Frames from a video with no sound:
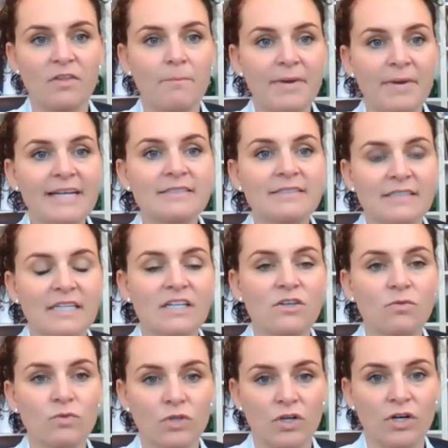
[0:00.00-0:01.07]
the biggest thing
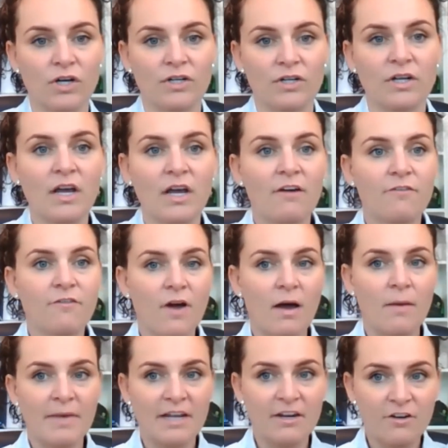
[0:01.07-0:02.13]
you learned
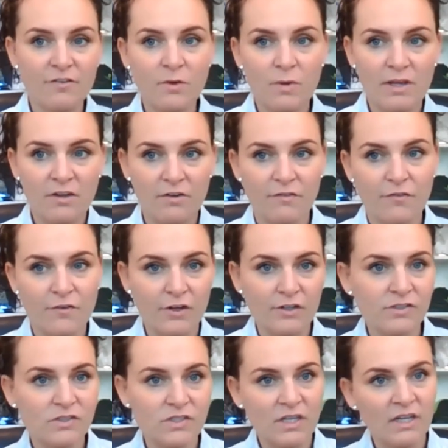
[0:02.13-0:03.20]
from interviewing your
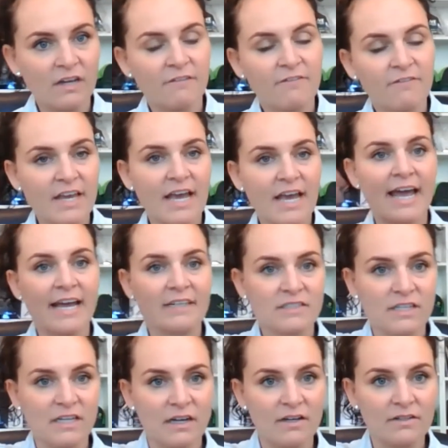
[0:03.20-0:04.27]
first VA
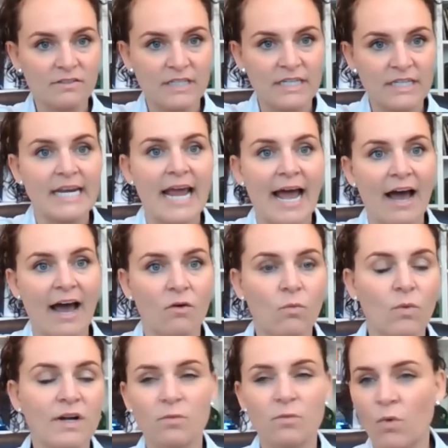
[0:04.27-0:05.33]
to now?
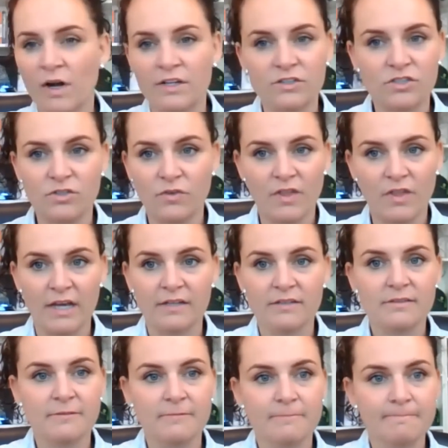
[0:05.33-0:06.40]
What are one or two things?